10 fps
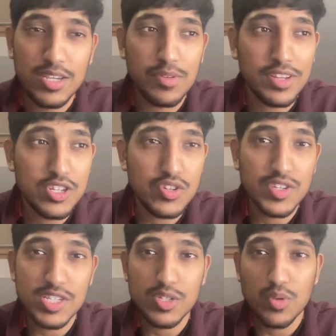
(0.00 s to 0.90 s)
with
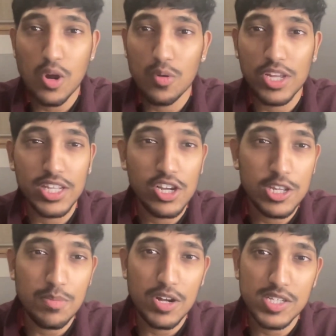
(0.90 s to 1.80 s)
injuries as well in the
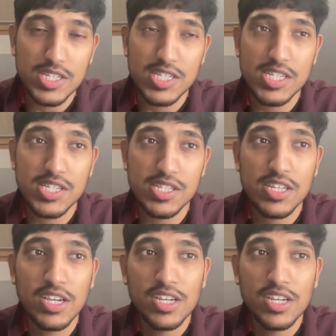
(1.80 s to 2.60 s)
earlier parts of the season.